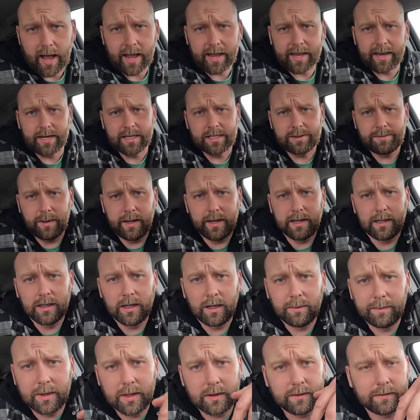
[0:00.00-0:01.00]
I can explain a
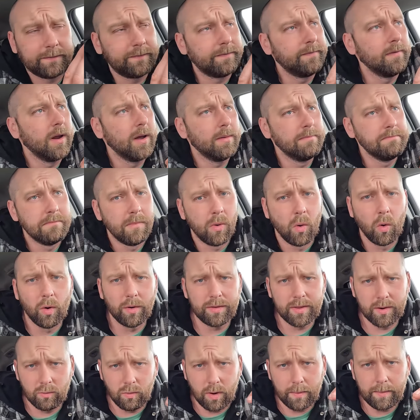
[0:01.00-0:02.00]
little bit
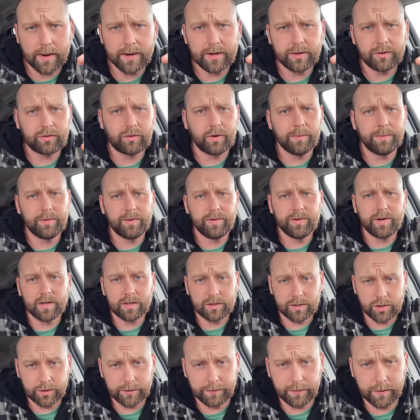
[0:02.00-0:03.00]
more than what my description
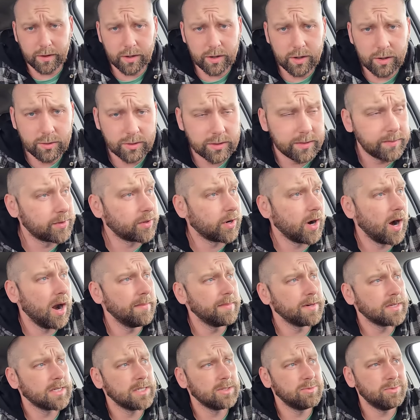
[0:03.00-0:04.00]
does just for the new
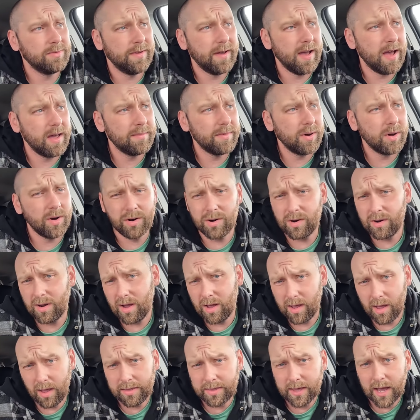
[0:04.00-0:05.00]
subscribers because we've had about a,
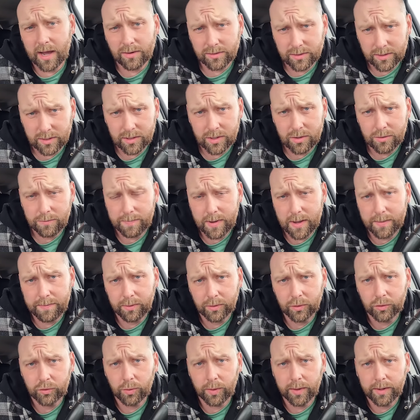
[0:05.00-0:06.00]
a, thousand new
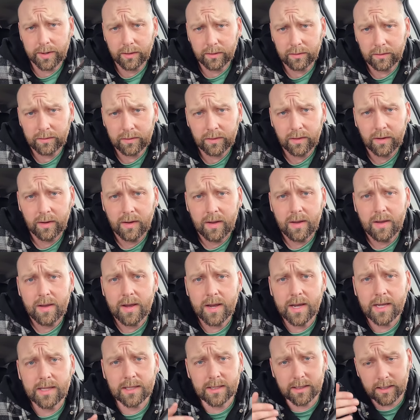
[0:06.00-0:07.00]
people join us
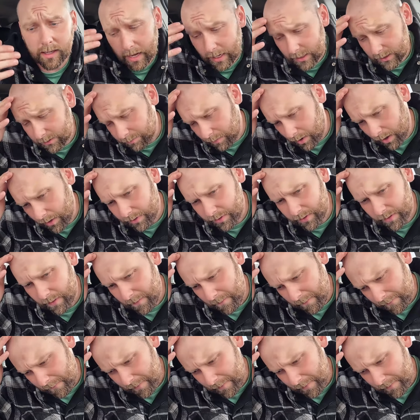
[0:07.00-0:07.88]
in the last month.